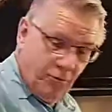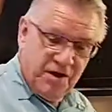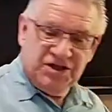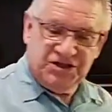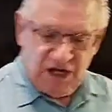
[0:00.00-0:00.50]

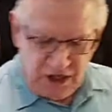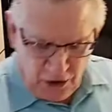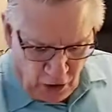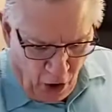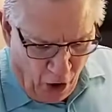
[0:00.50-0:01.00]
reach into
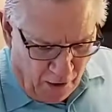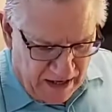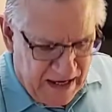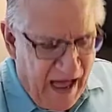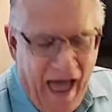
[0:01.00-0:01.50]

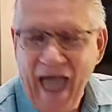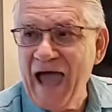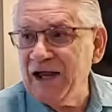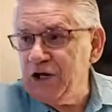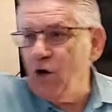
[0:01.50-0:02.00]
glory
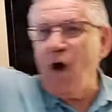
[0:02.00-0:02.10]
and you